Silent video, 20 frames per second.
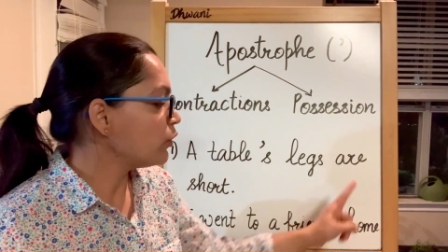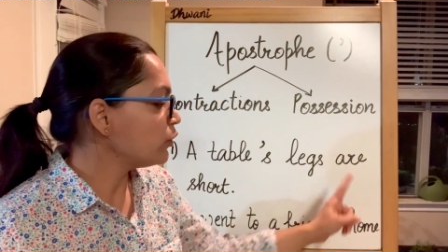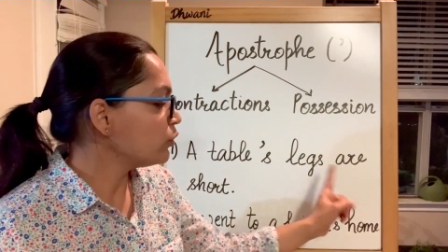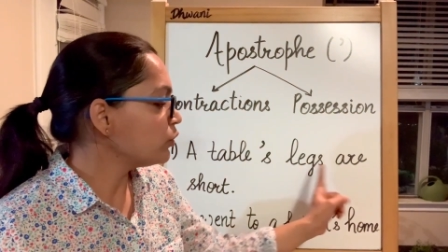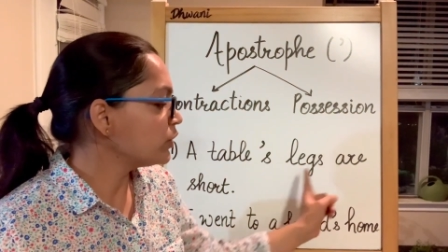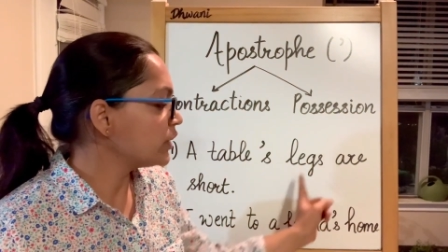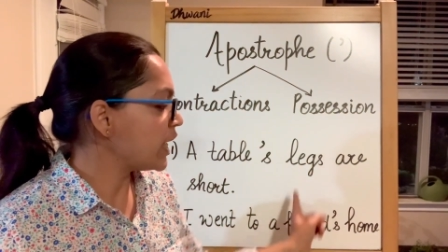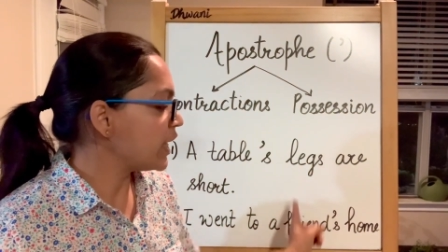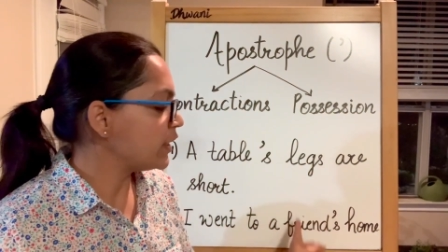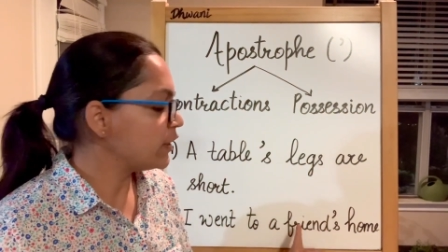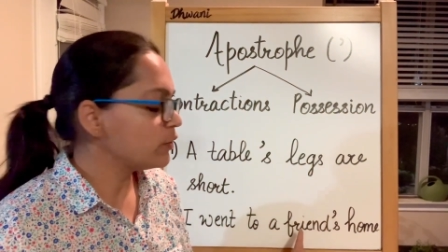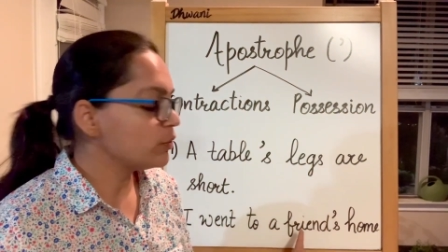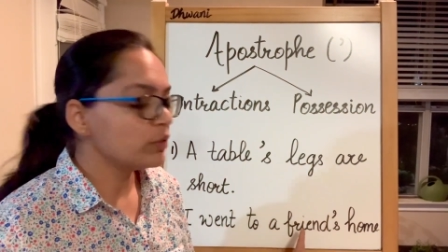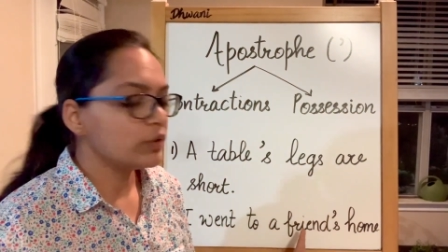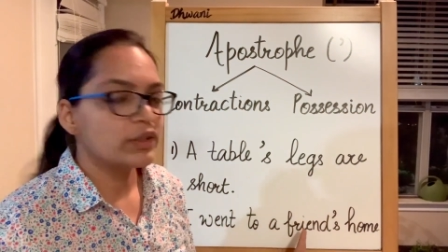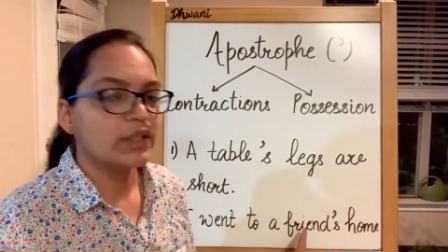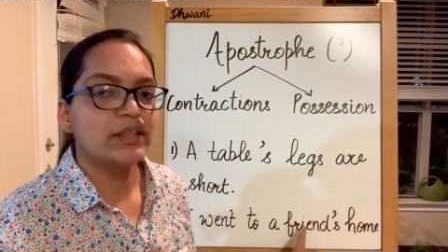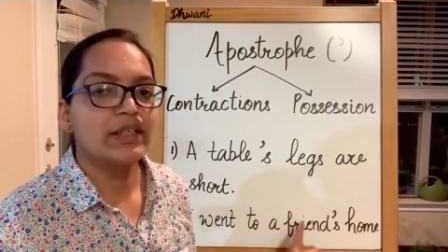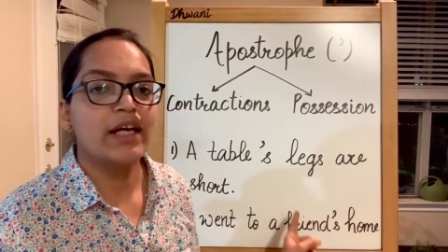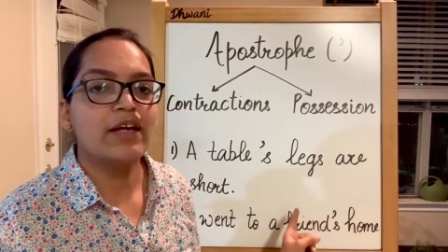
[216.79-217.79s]
tell you that
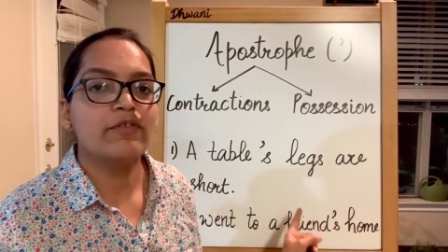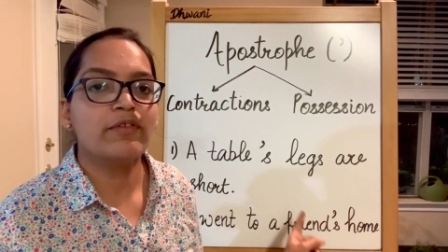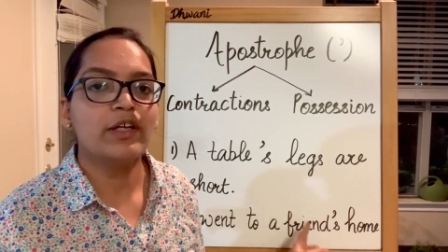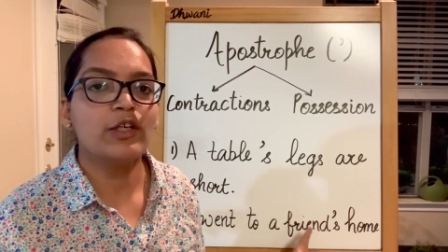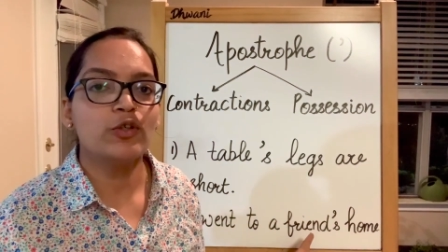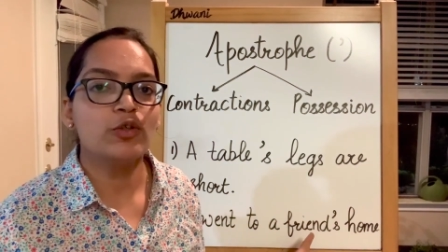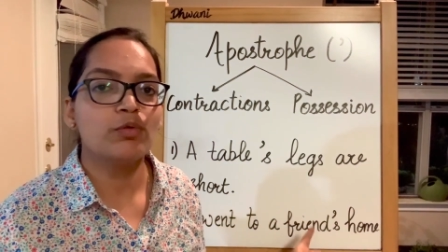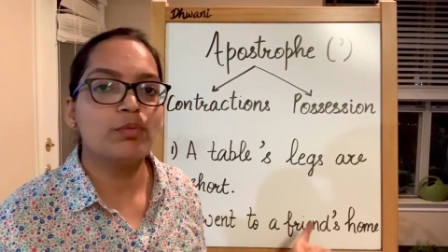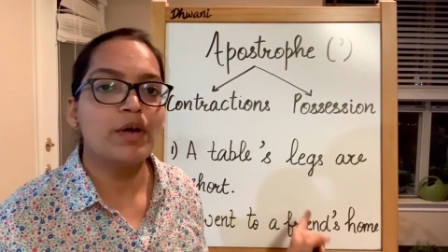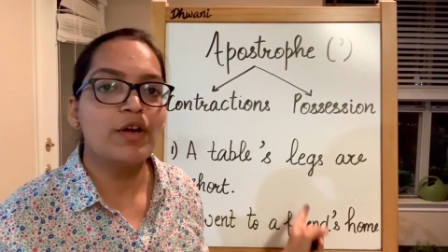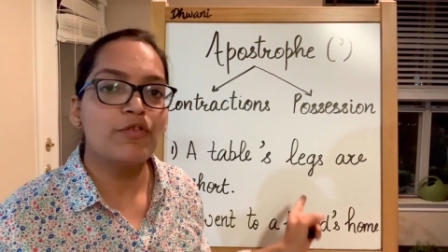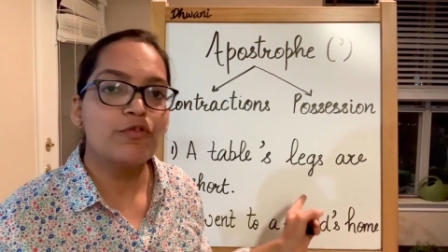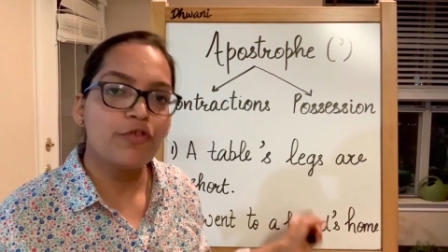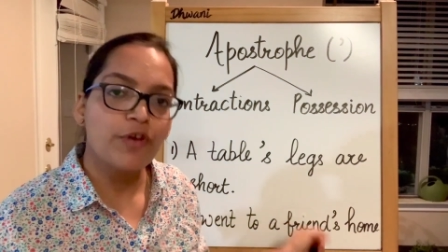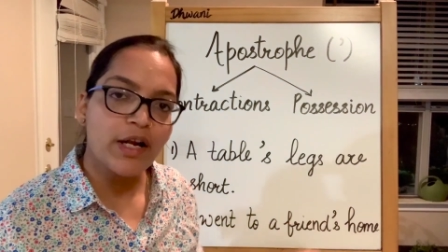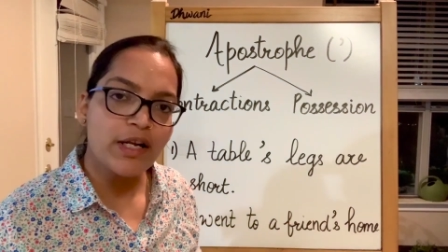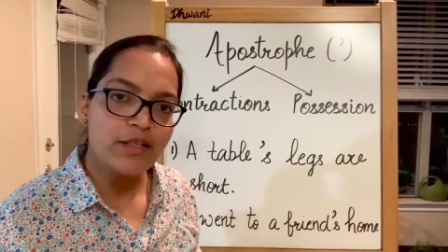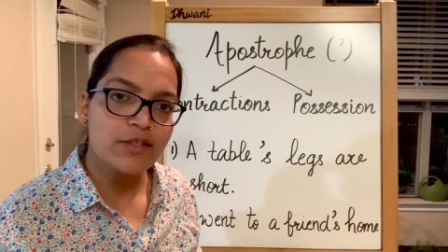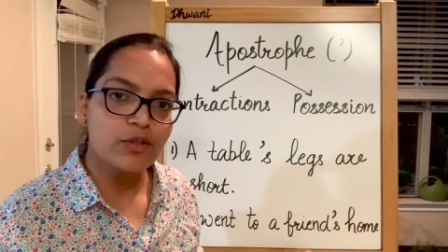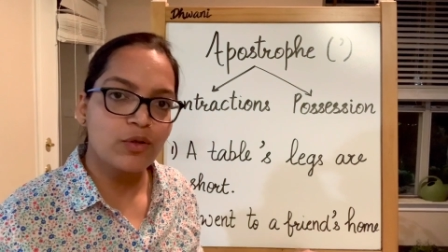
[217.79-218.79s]
I went to my
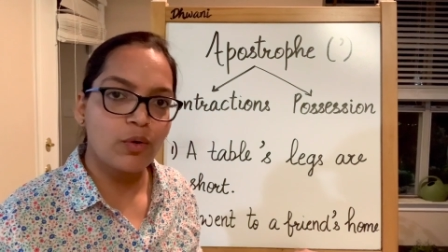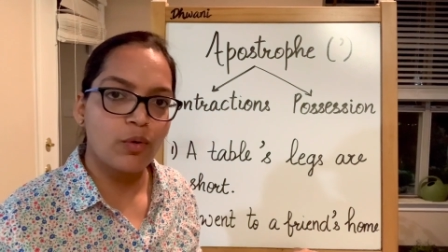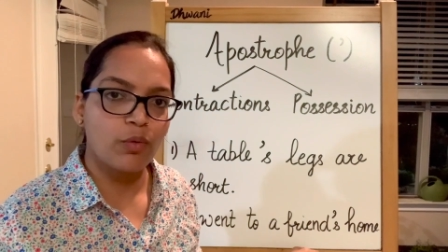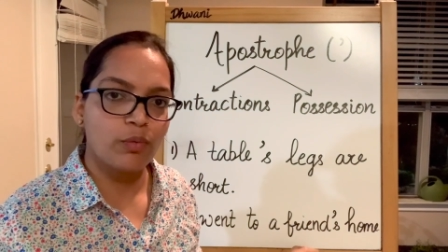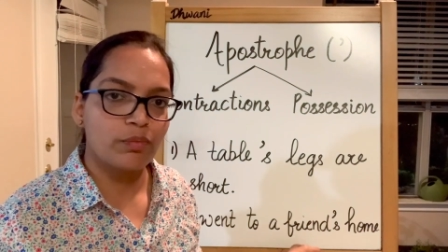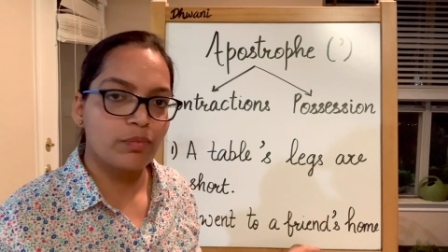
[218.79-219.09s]
friend's home.